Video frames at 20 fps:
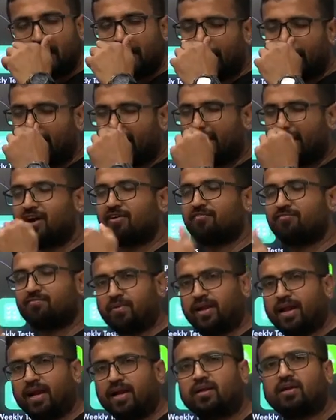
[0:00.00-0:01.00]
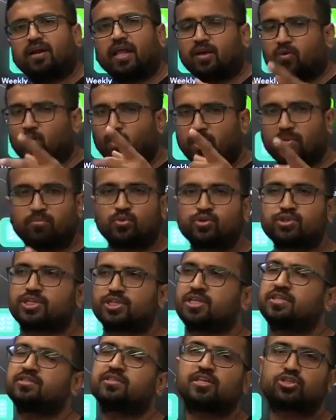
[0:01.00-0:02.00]
I have planned like one more
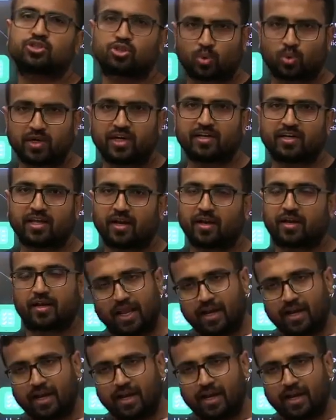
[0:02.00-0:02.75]
session, the storyteller.